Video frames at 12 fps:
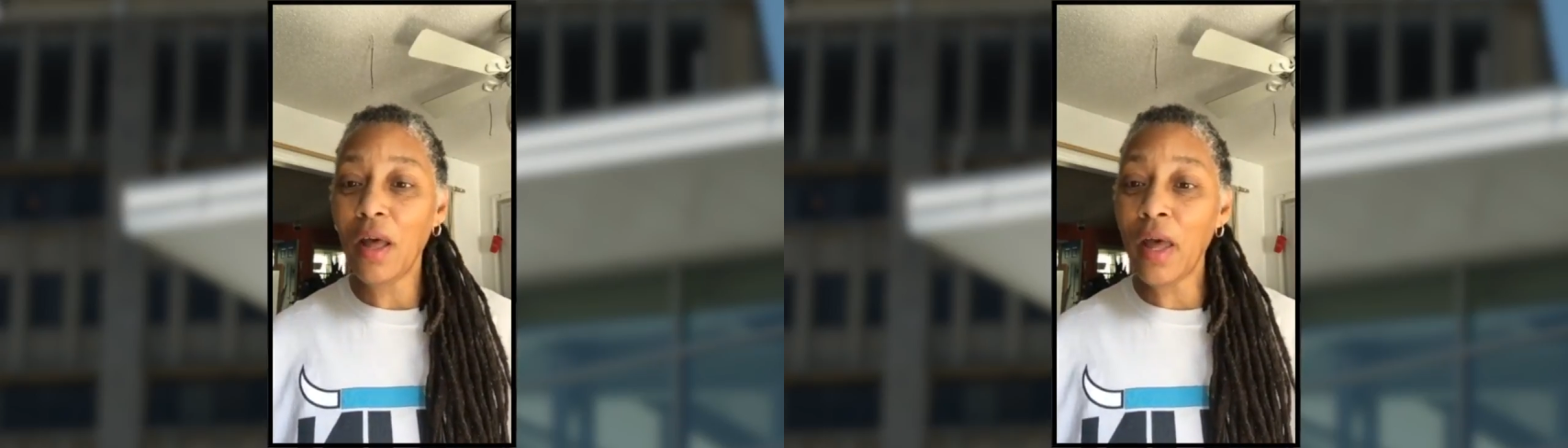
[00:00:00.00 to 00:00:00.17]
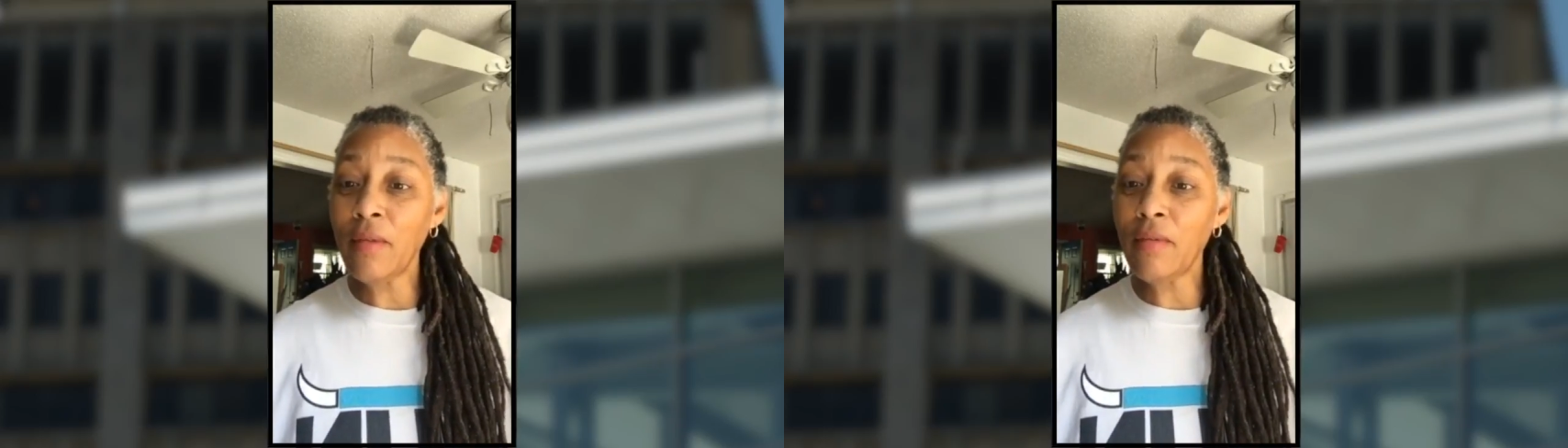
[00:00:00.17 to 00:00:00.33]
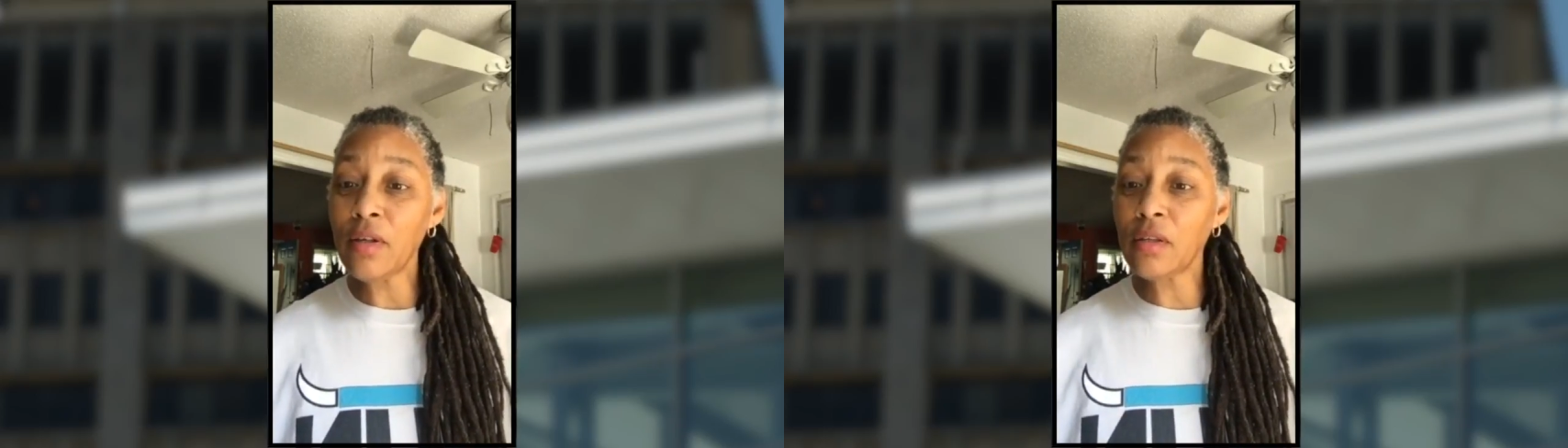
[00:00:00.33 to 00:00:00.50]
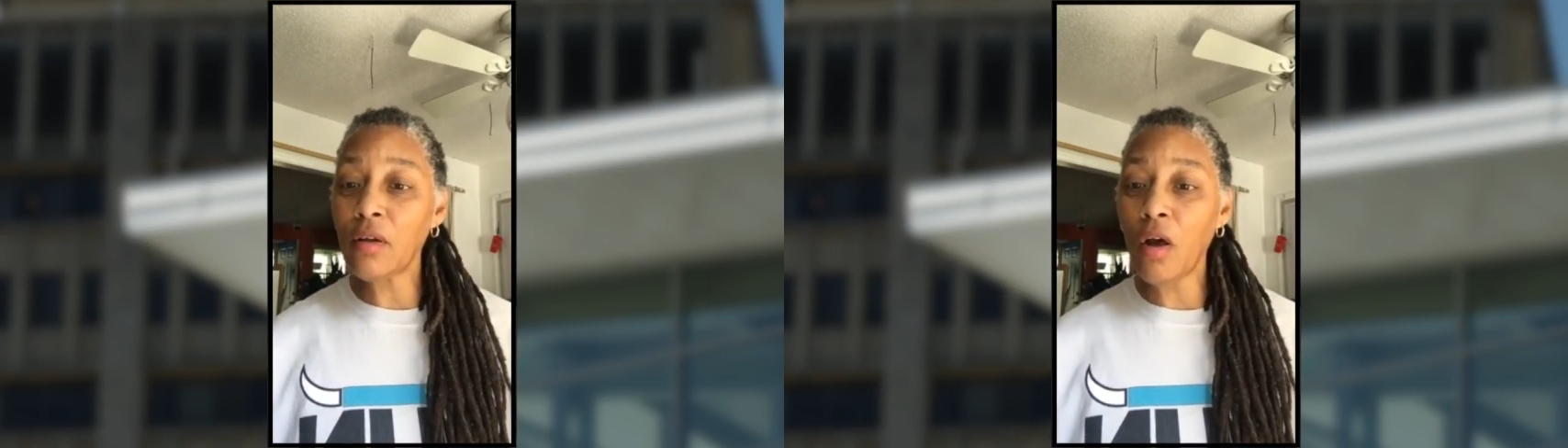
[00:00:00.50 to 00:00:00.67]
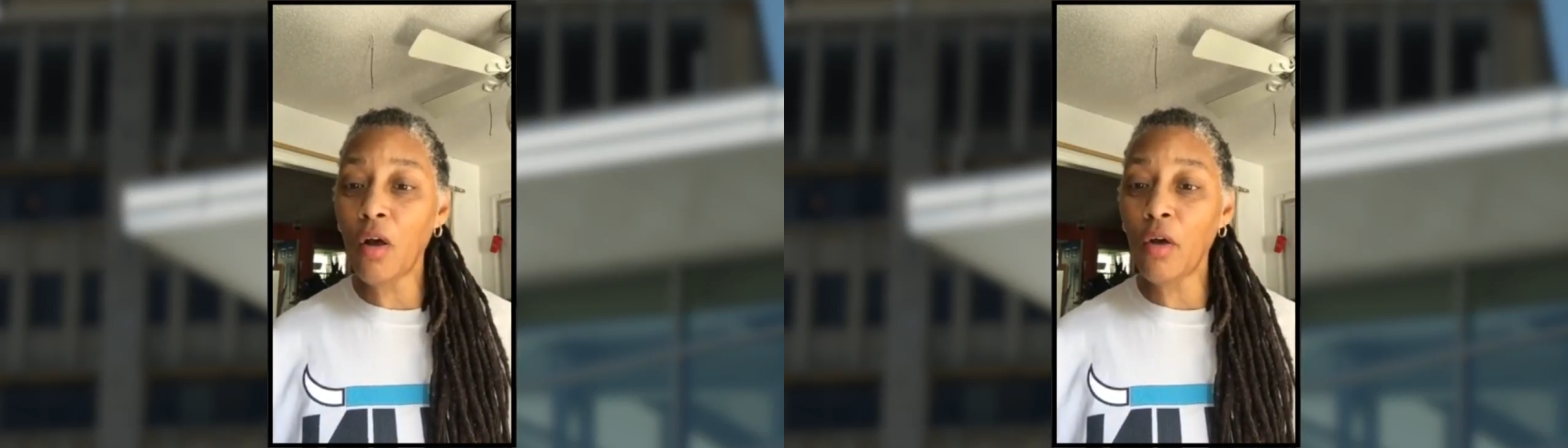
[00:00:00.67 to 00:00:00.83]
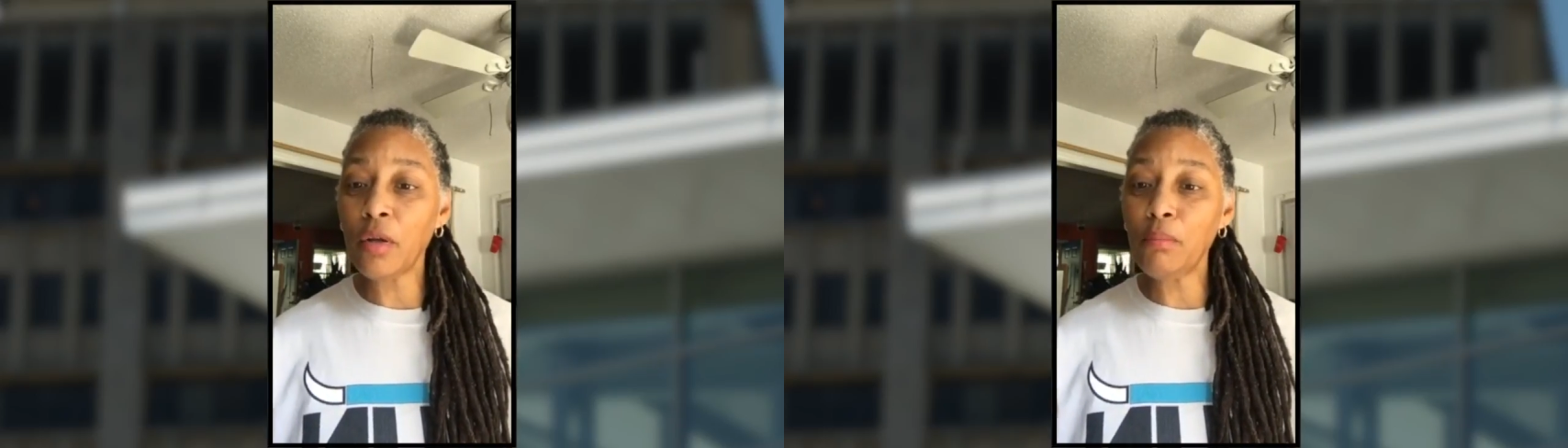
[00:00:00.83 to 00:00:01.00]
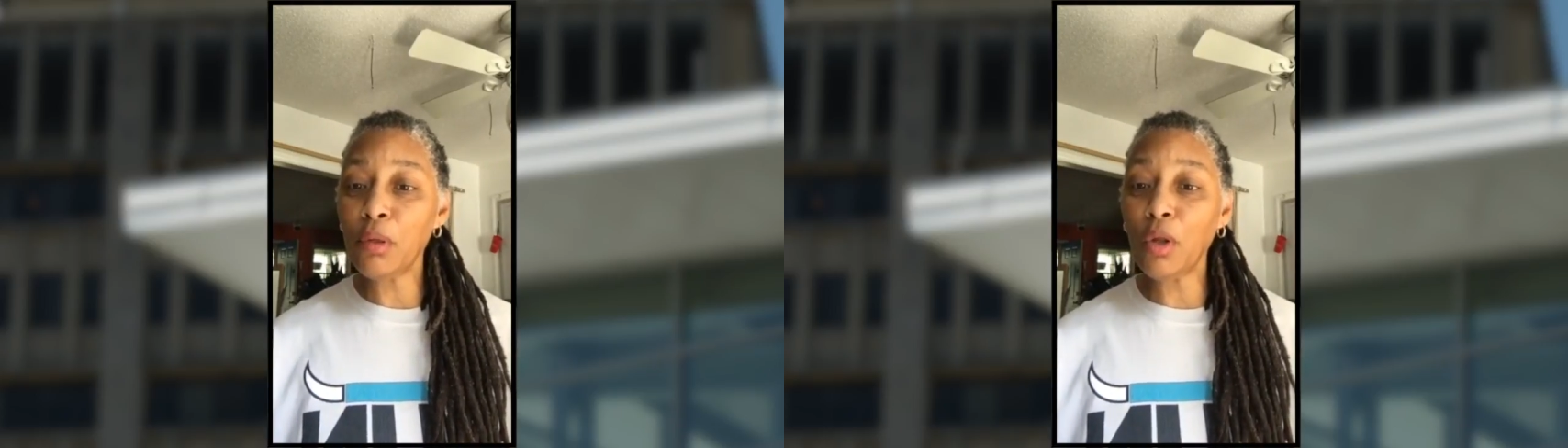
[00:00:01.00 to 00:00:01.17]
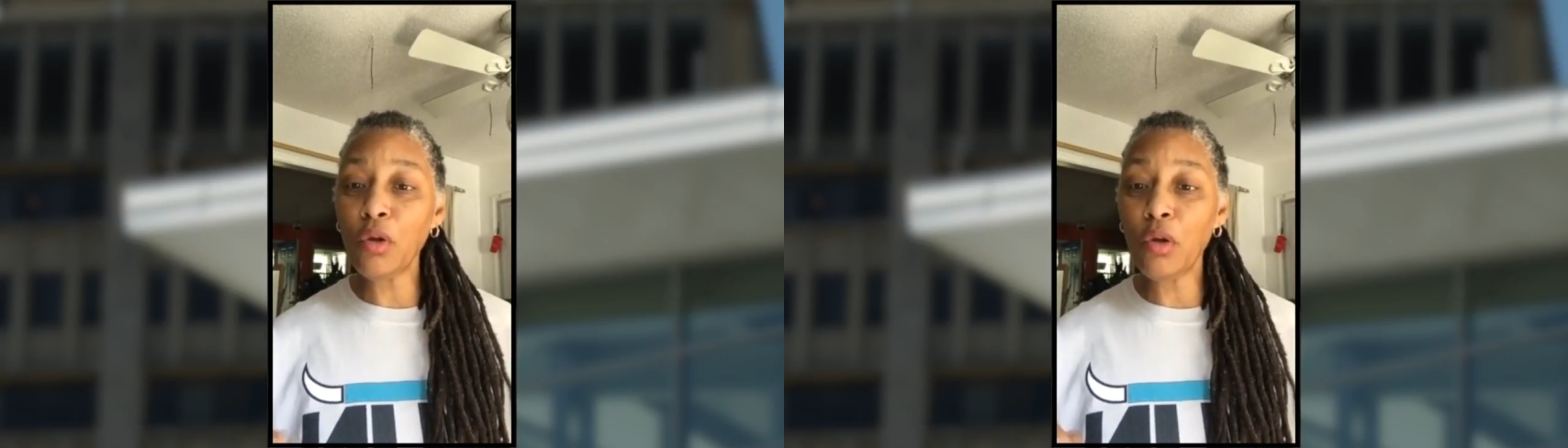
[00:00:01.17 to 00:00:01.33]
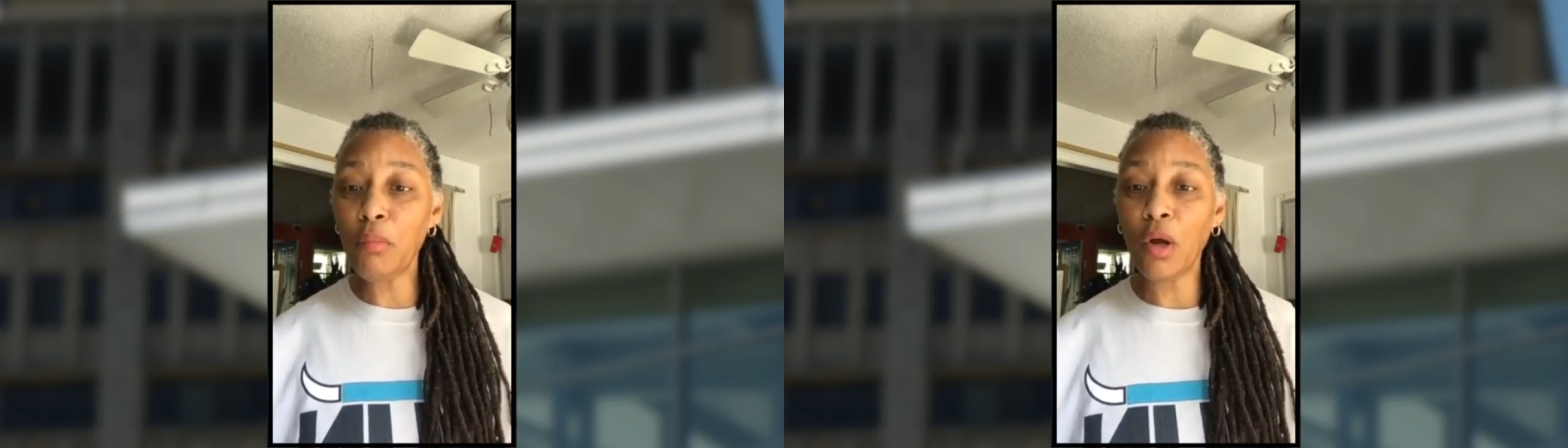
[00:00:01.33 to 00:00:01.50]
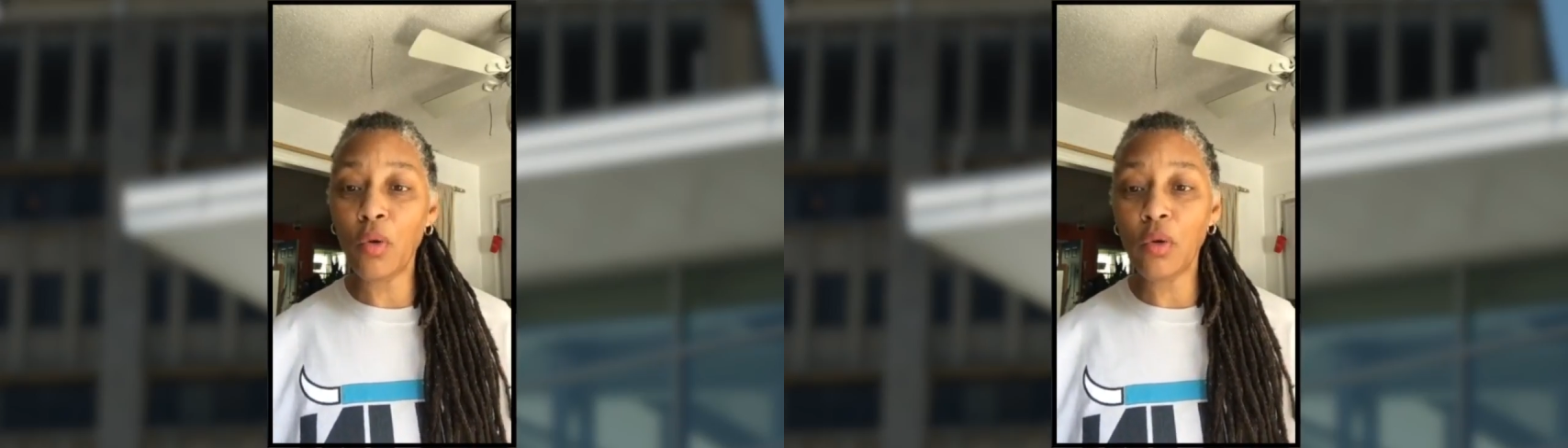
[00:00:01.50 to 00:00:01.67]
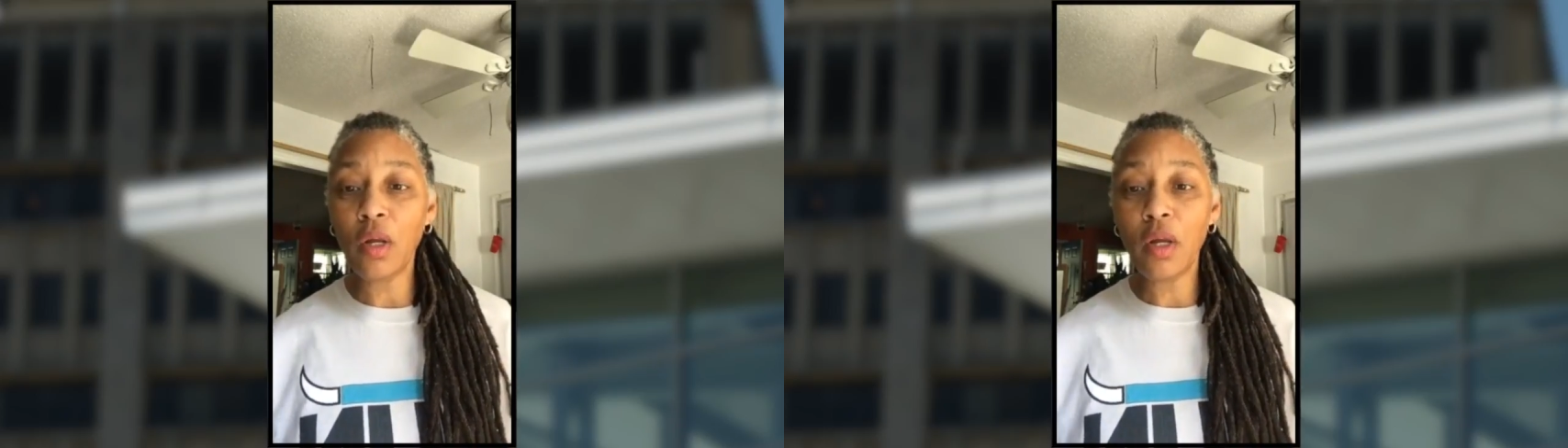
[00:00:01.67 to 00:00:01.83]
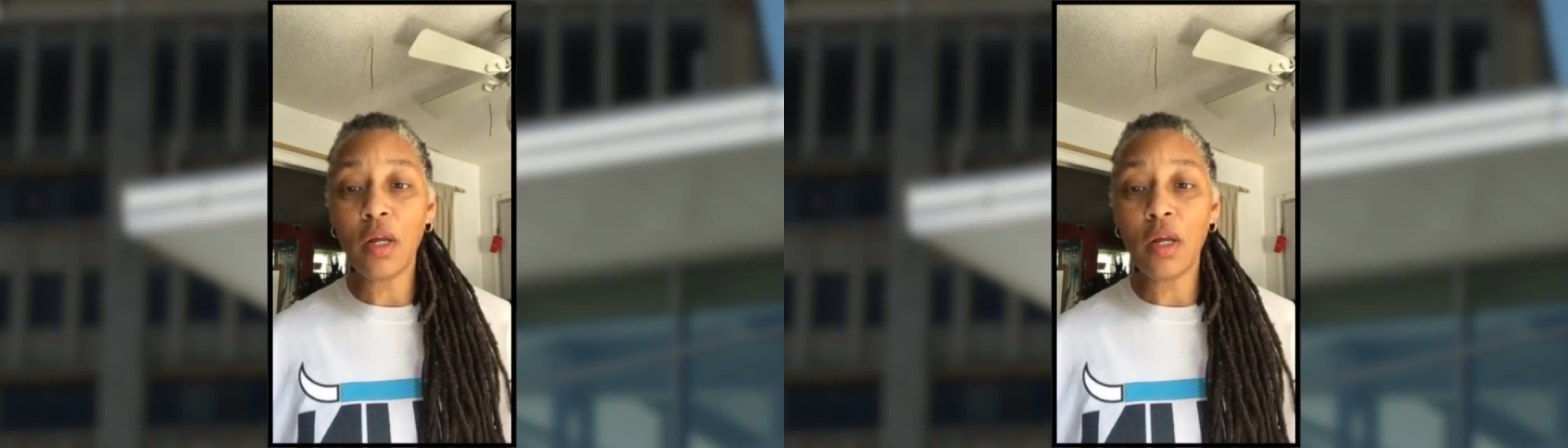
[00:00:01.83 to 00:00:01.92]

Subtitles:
And it's called Build a Boat.